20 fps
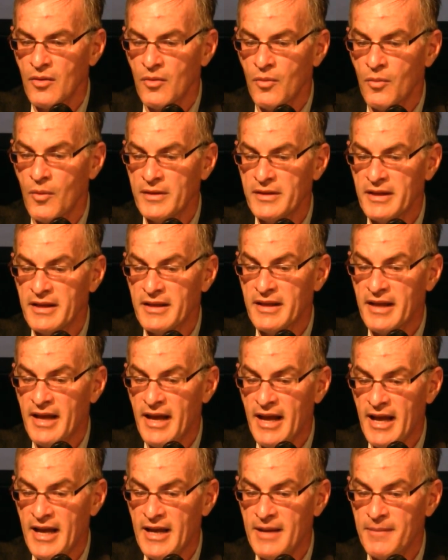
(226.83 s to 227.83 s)
when it
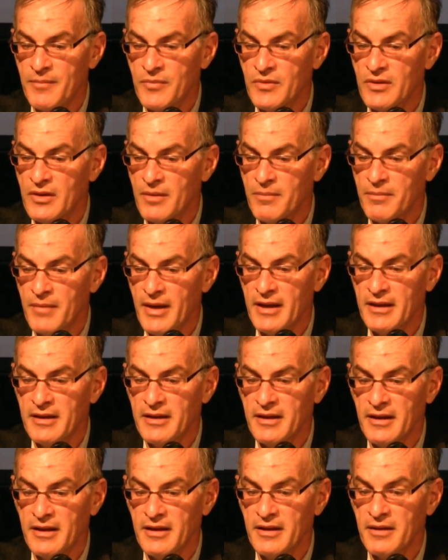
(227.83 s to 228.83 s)
came to
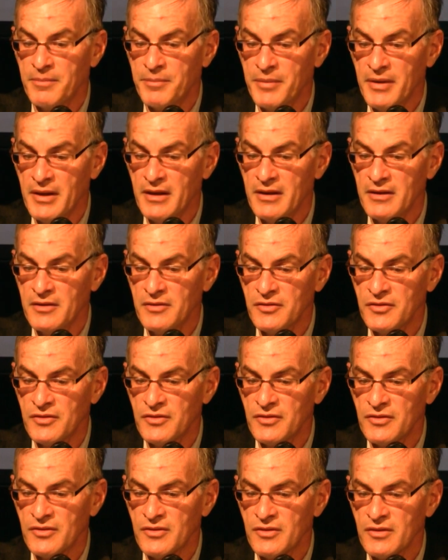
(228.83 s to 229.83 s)
making
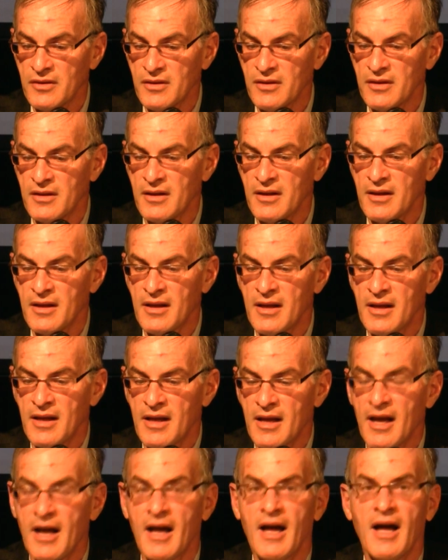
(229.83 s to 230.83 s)
peace
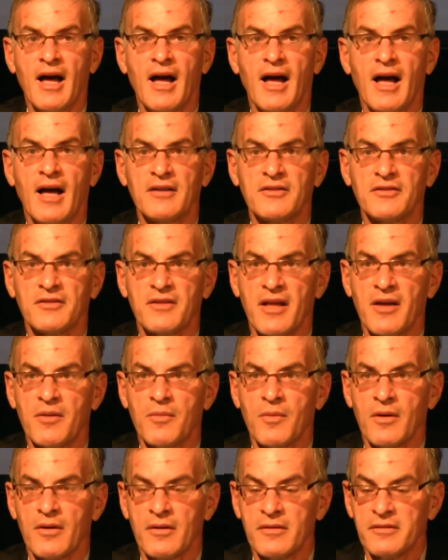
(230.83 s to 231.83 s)
as they
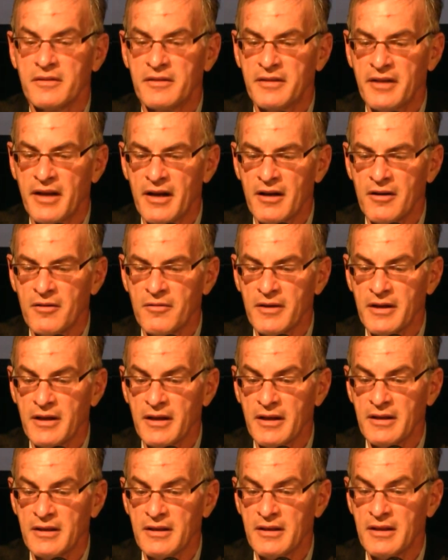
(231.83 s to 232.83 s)
were
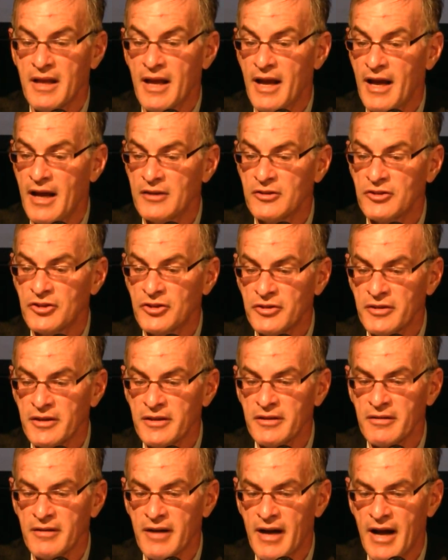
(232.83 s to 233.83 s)
daring and
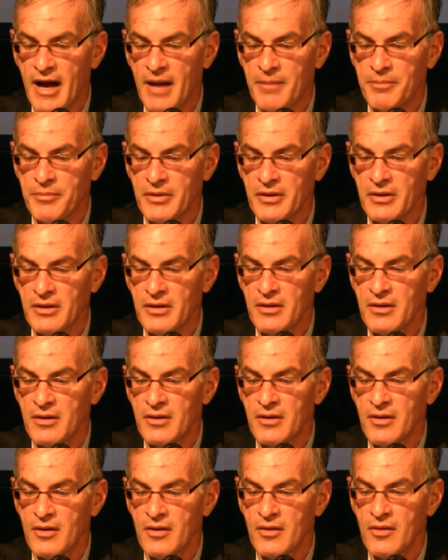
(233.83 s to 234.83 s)
trigger-happy
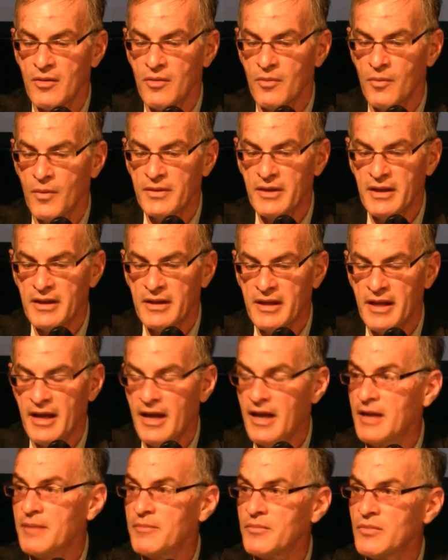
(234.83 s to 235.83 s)
when it
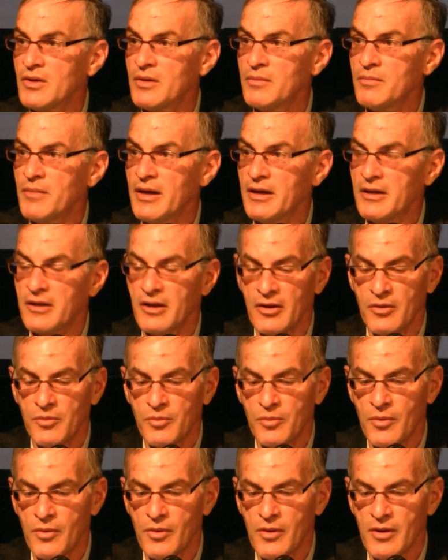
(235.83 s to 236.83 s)
came to
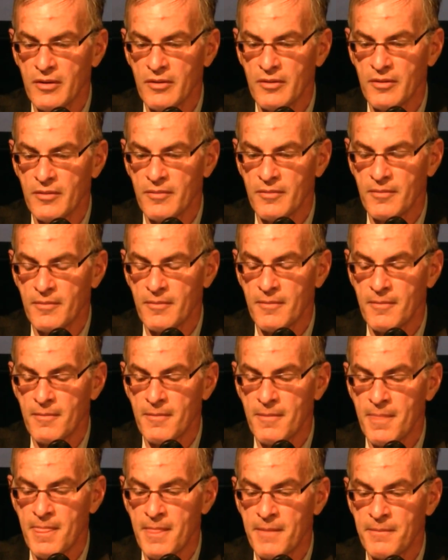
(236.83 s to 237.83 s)
making war.
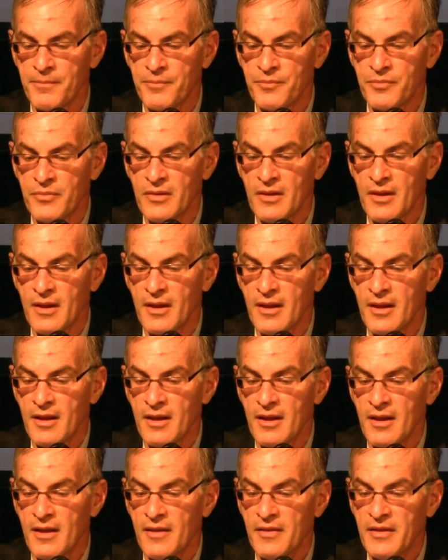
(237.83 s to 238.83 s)

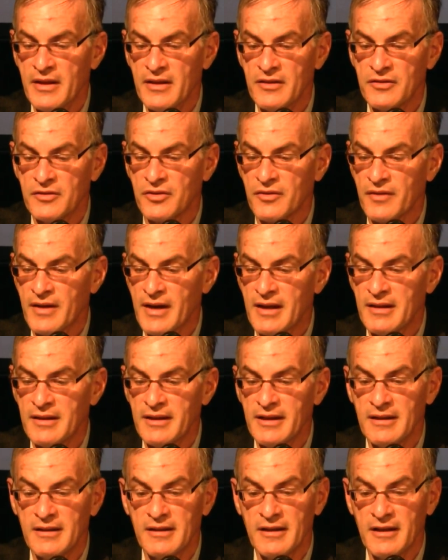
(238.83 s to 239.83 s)
The Israeli